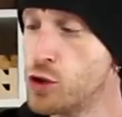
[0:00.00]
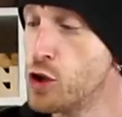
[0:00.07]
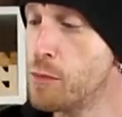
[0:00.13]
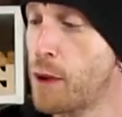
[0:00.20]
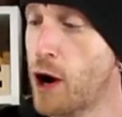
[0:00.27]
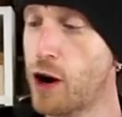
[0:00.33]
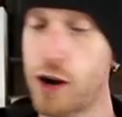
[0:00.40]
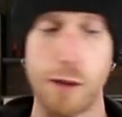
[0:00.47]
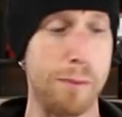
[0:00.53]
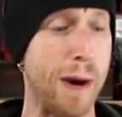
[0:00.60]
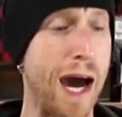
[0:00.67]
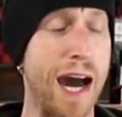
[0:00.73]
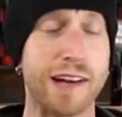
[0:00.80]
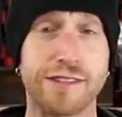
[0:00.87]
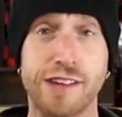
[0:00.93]
two-part
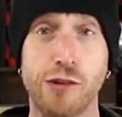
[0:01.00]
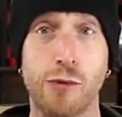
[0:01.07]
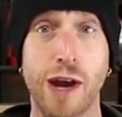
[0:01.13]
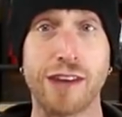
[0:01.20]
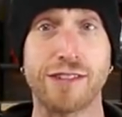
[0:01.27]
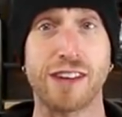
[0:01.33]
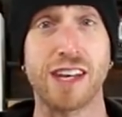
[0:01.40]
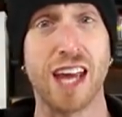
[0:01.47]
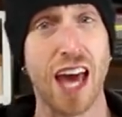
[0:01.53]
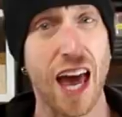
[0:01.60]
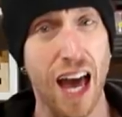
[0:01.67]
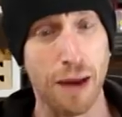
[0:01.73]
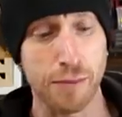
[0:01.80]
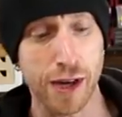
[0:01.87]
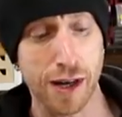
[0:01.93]
epoxy resin.
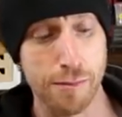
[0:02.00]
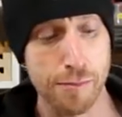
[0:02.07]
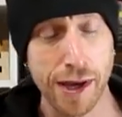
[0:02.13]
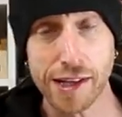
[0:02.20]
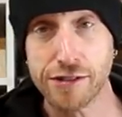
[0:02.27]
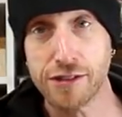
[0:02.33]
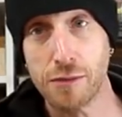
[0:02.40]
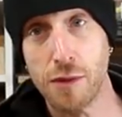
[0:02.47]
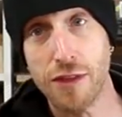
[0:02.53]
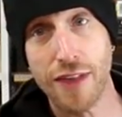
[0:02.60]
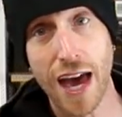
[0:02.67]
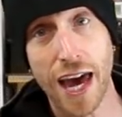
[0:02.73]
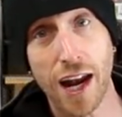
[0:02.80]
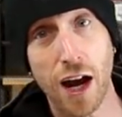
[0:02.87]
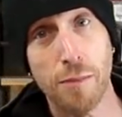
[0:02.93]
I'm going to mix some of
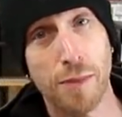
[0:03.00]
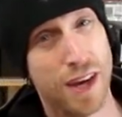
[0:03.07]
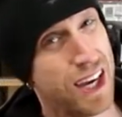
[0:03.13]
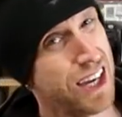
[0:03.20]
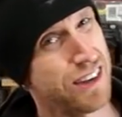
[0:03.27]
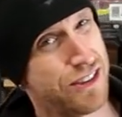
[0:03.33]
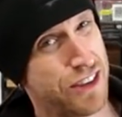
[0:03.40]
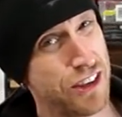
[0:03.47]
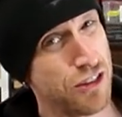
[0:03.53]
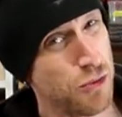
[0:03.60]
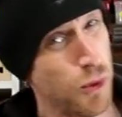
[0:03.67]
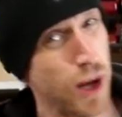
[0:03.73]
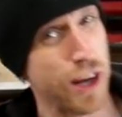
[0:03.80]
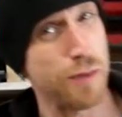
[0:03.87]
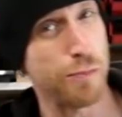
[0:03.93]
that up. This
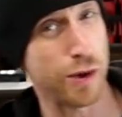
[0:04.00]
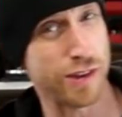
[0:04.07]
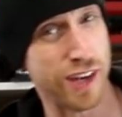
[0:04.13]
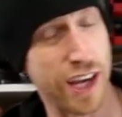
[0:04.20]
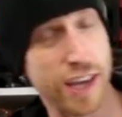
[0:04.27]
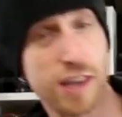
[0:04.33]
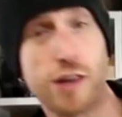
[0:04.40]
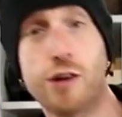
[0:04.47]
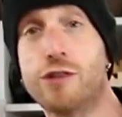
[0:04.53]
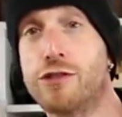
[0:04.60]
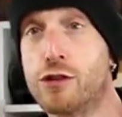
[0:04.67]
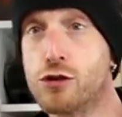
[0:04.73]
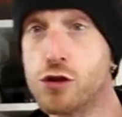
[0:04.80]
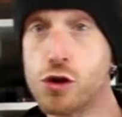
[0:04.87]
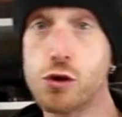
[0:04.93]
one in particular is
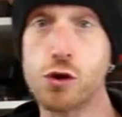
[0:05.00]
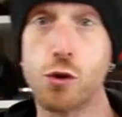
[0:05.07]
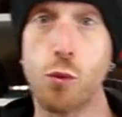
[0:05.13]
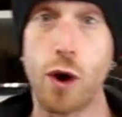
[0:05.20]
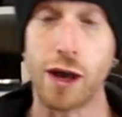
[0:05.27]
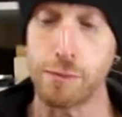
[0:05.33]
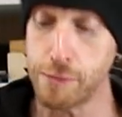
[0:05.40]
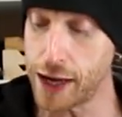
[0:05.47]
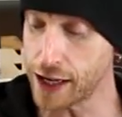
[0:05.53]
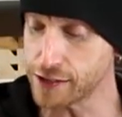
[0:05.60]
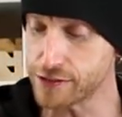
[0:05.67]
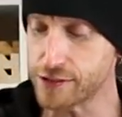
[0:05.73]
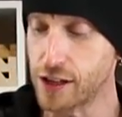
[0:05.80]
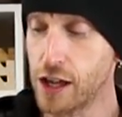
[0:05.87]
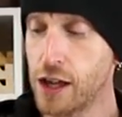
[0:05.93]
a two-to-one
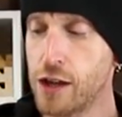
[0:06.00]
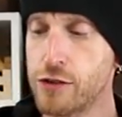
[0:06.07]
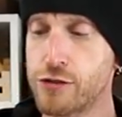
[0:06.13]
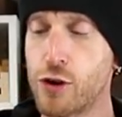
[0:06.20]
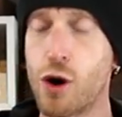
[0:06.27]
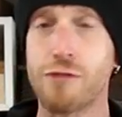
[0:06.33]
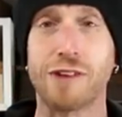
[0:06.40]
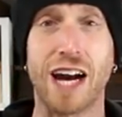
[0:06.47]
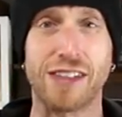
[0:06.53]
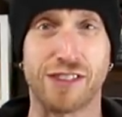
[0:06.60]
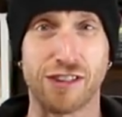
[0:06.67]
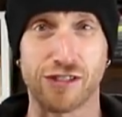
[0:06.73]
mix, so I've got